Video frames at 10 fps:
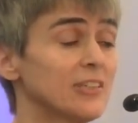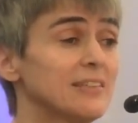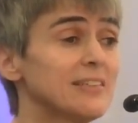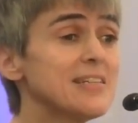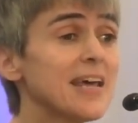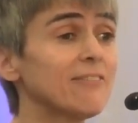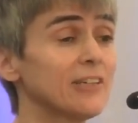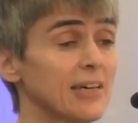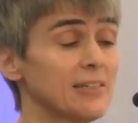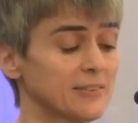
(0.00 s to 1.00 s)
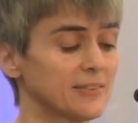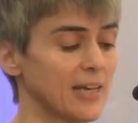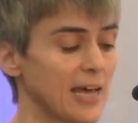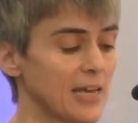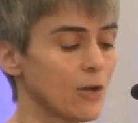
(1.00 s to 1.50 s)
is never going to
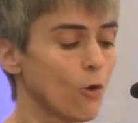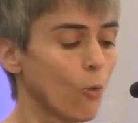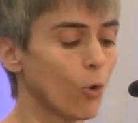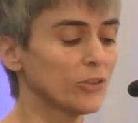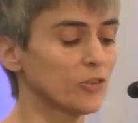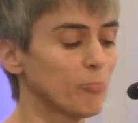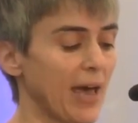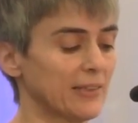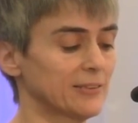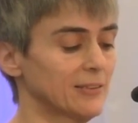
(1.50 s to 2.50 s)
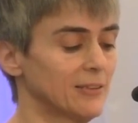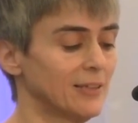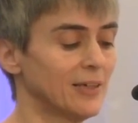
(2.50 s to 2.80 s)
say what's best.